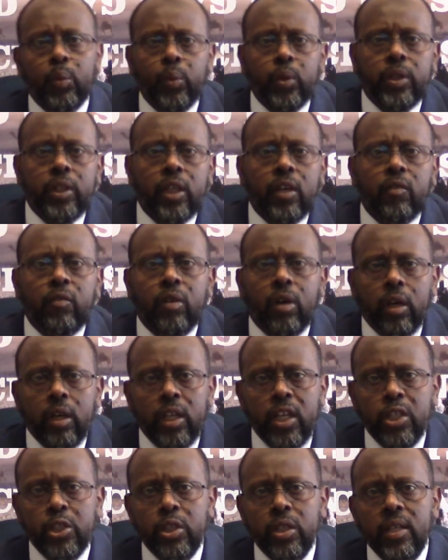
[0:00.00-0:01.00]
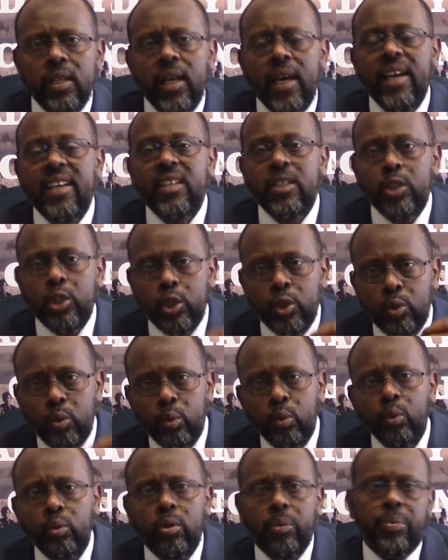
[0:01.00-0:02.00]
with the Afar nation and its
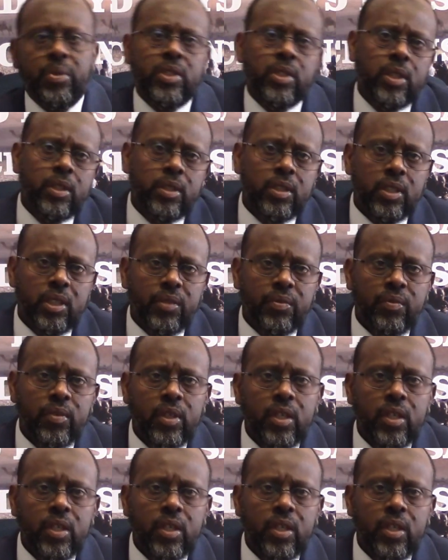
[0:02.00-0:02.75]
true representative,